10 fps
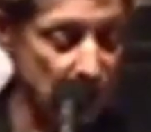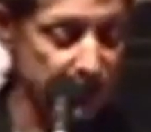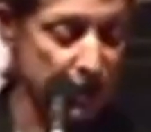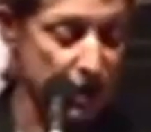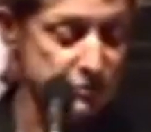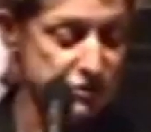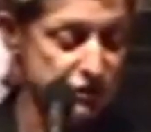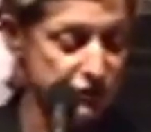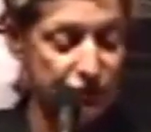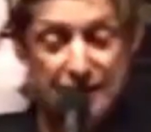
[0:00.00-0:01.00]
the object
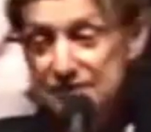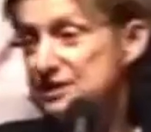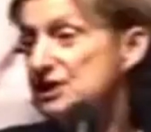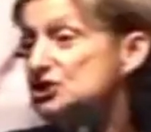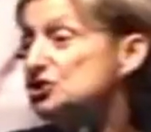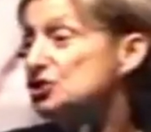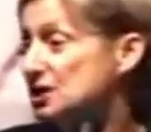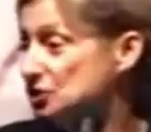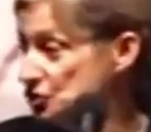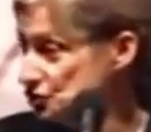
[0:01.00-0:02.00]
of fascination
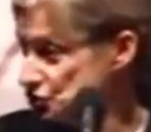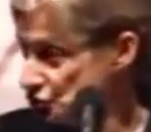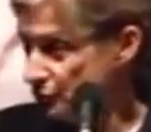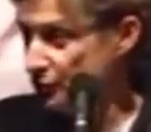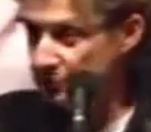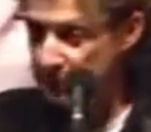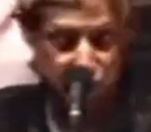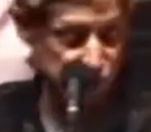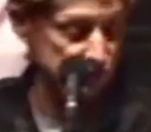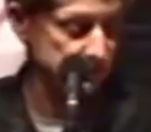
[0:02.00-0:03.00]
and consumer
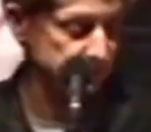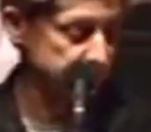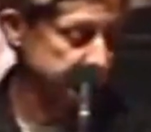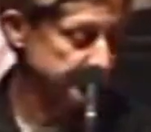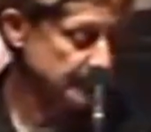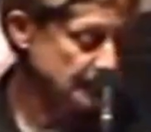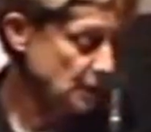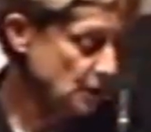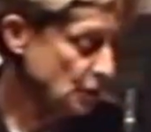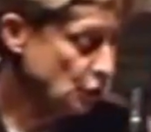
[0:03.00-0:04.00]
pleasure?
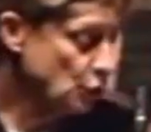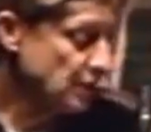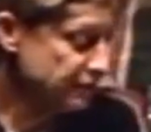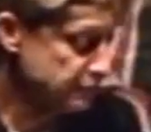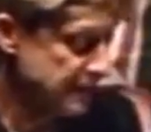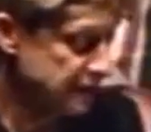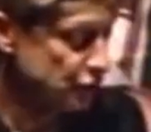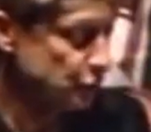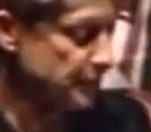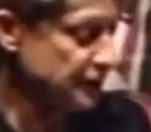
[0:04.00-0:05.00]
Who will have
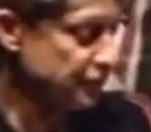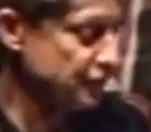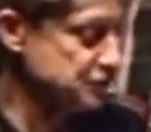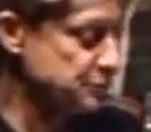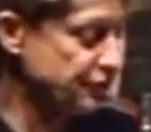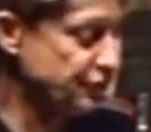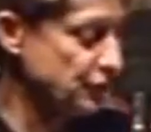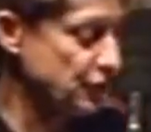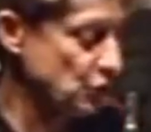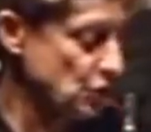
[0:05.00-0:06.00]
medical benefits before
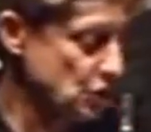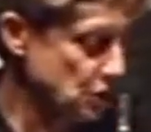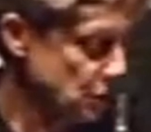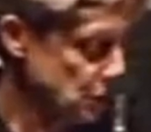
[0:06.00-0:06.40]
the law,